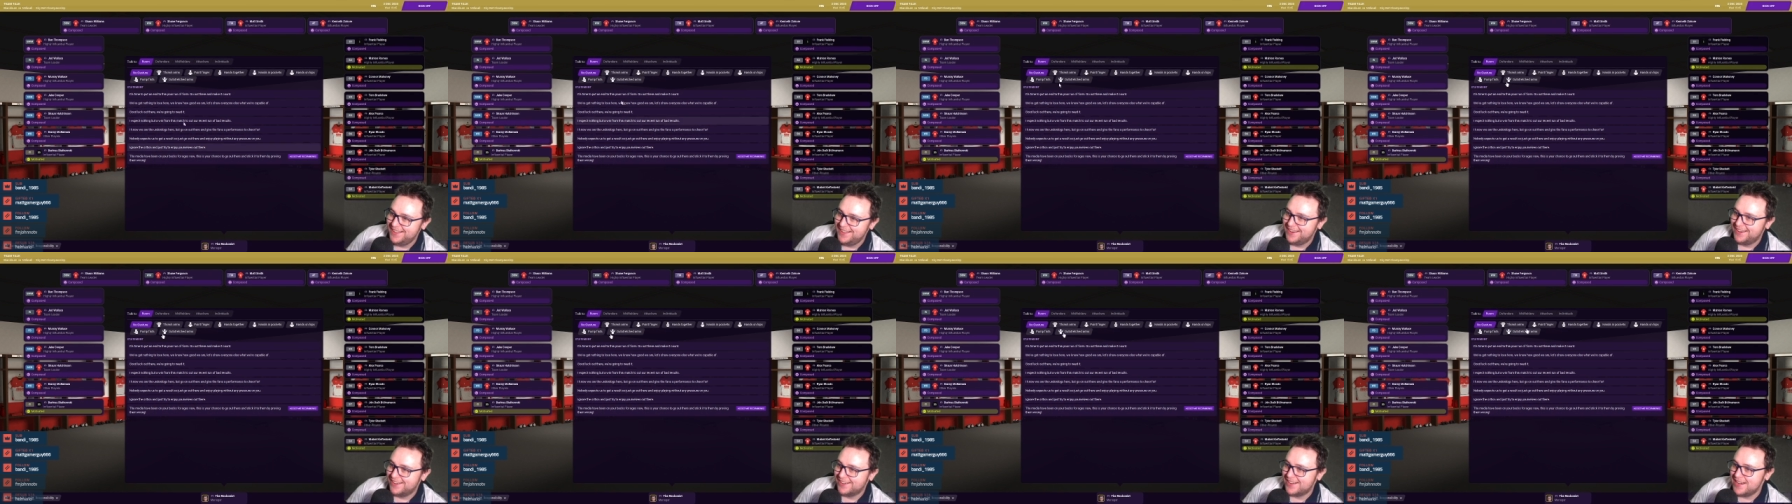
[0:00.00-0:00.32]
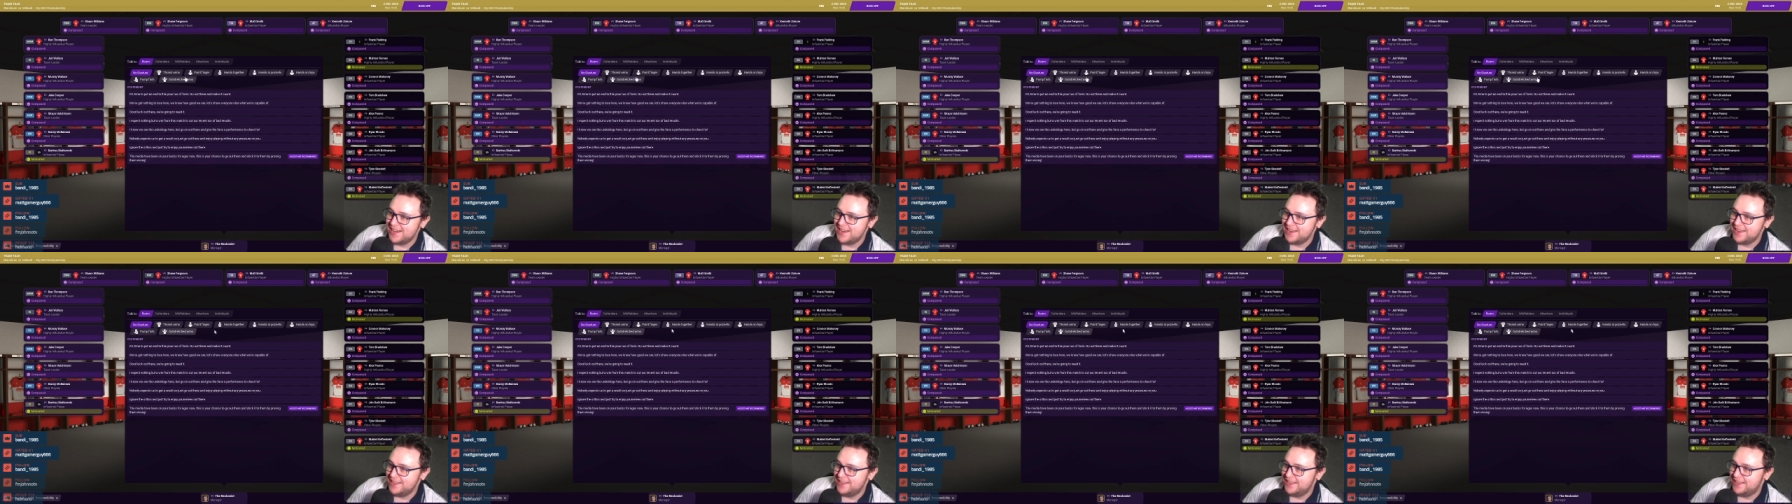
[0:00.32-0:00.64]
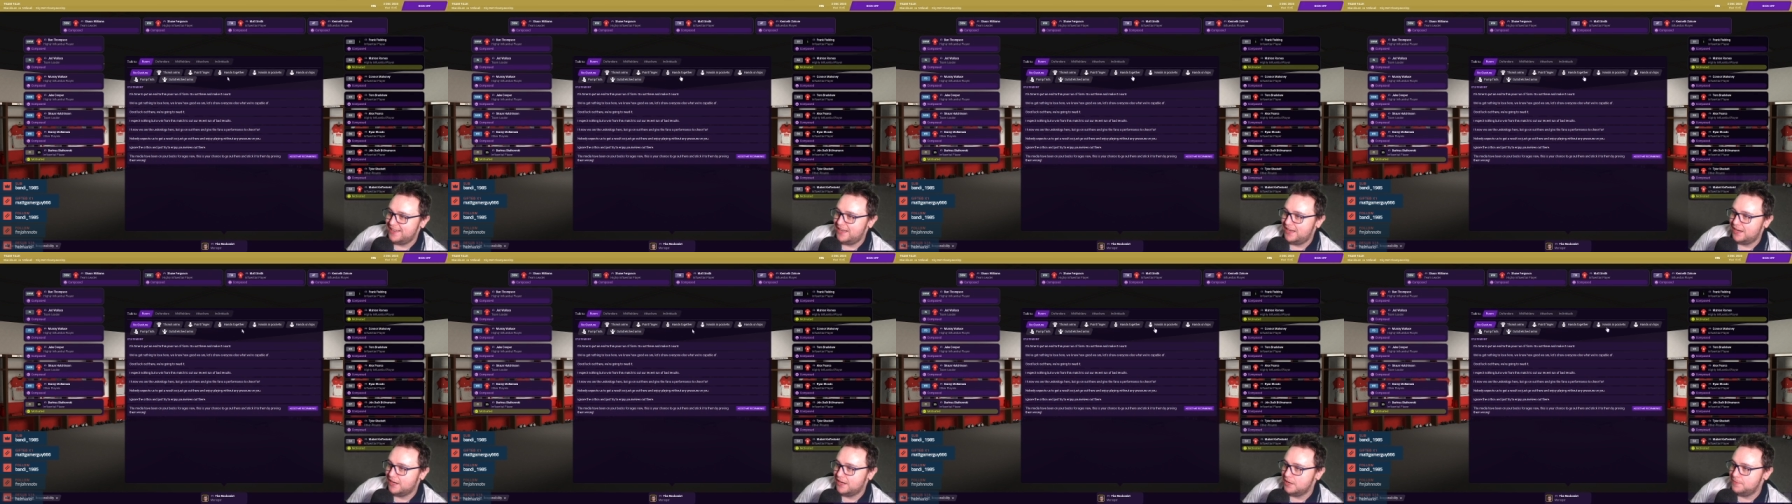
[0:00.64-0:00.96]
All right,
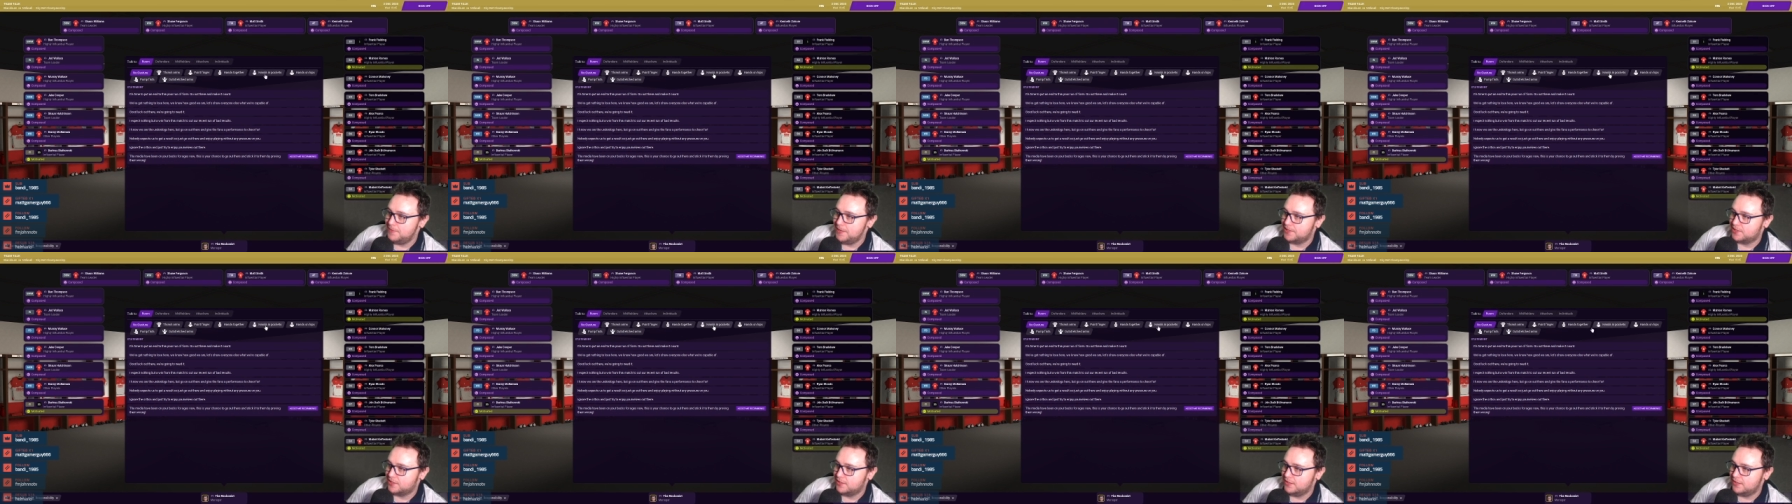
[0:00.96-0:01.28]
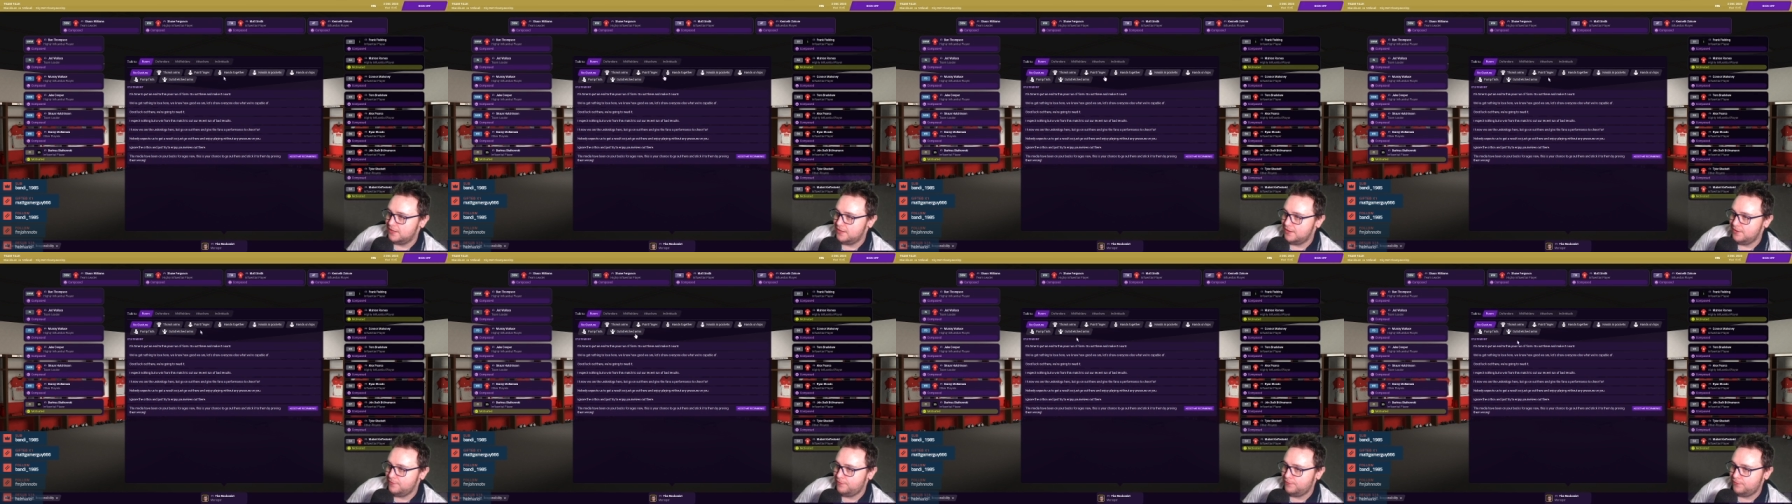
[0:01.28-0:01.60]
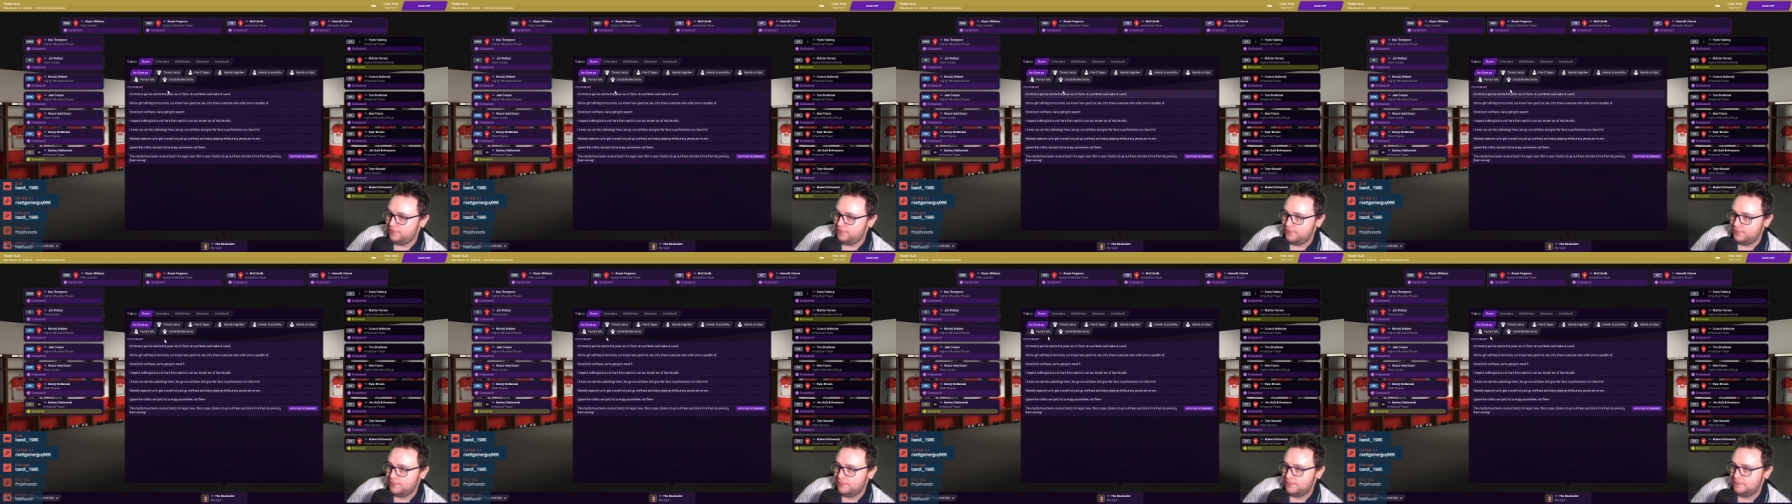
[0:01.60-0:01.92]
uh, gotta be
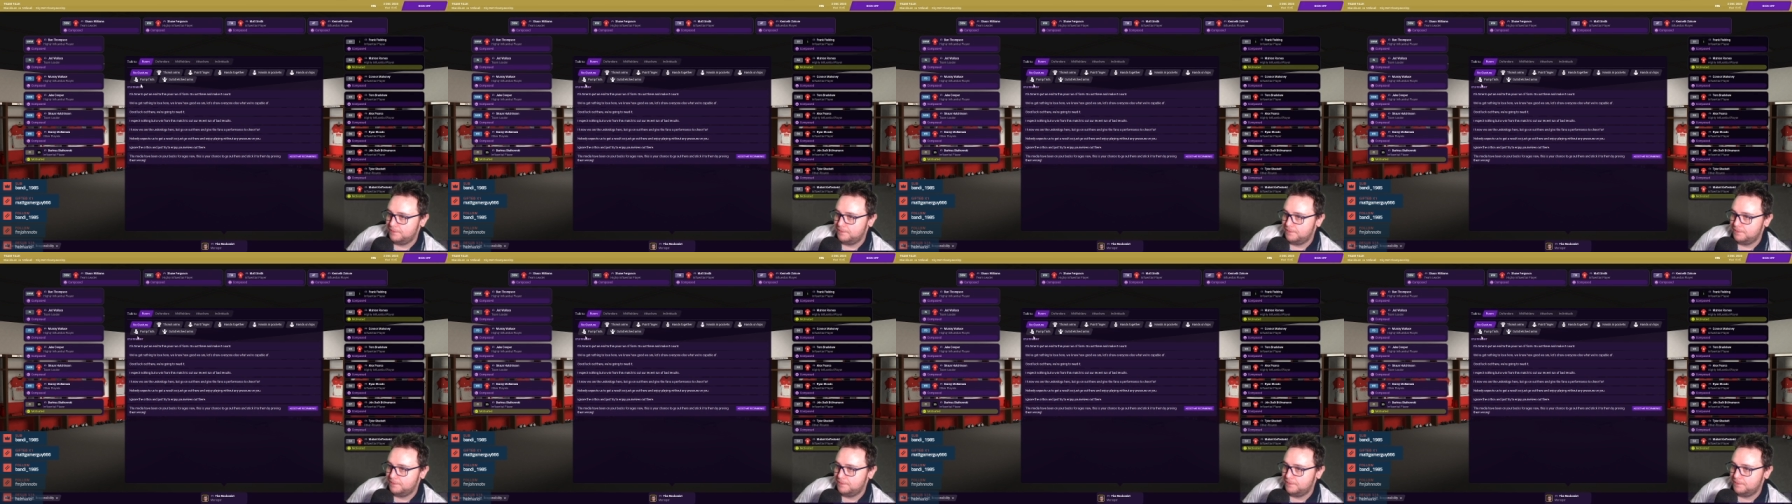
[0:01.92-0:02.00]
assertive.